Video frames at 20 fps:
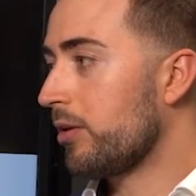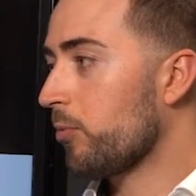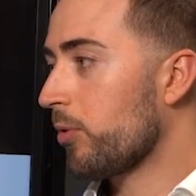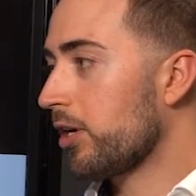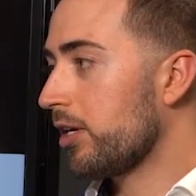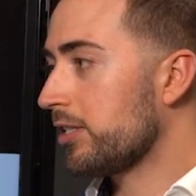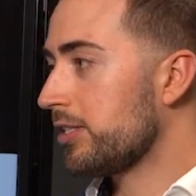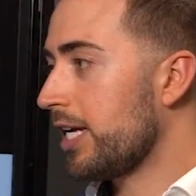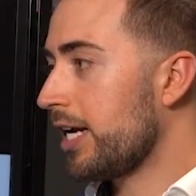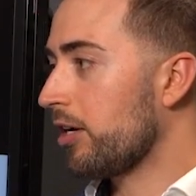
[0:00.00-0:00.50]
and
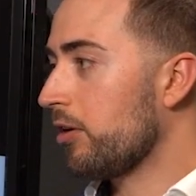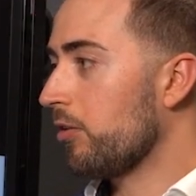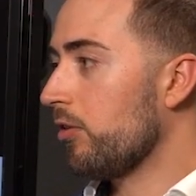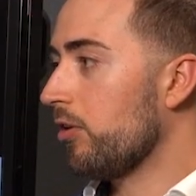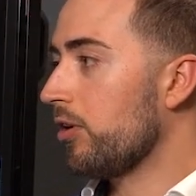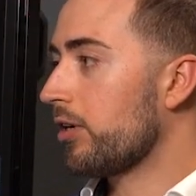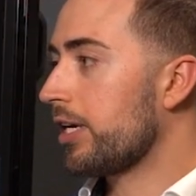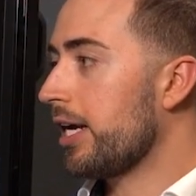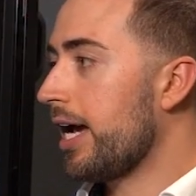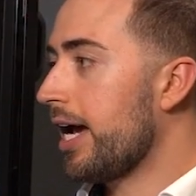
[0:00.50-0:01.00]
we're going to take a
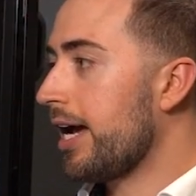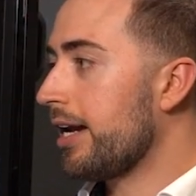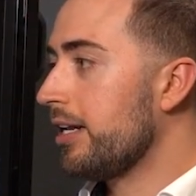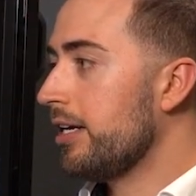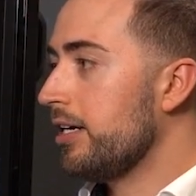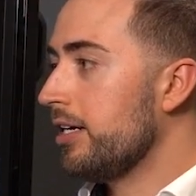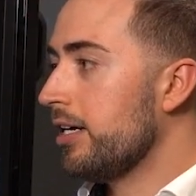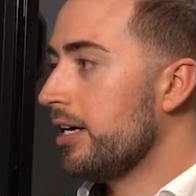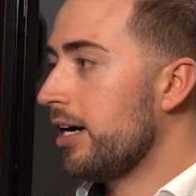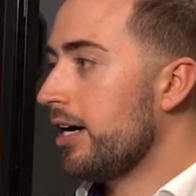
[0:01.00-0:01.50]
look at
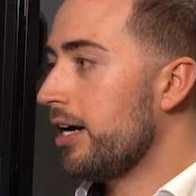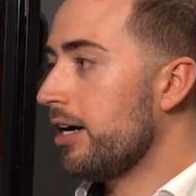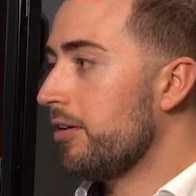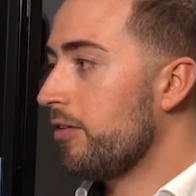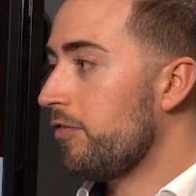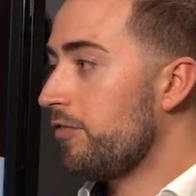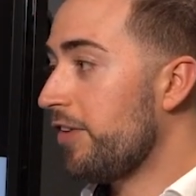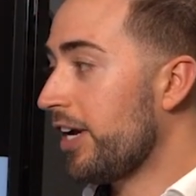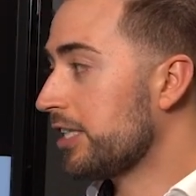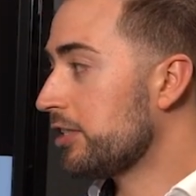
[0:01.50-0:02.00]

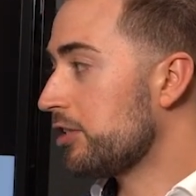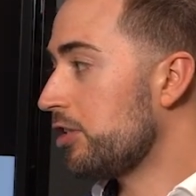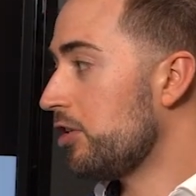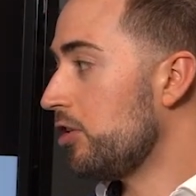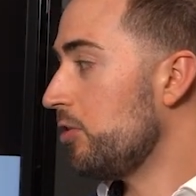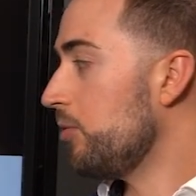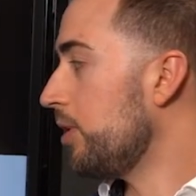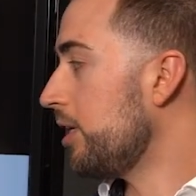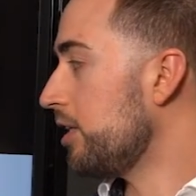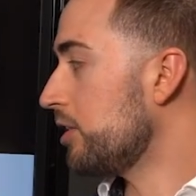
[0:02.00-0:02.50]
fixed
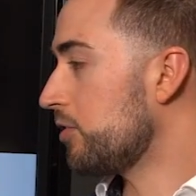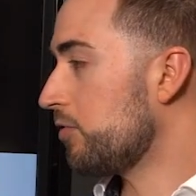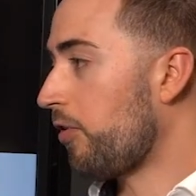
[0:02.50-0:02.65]
annuities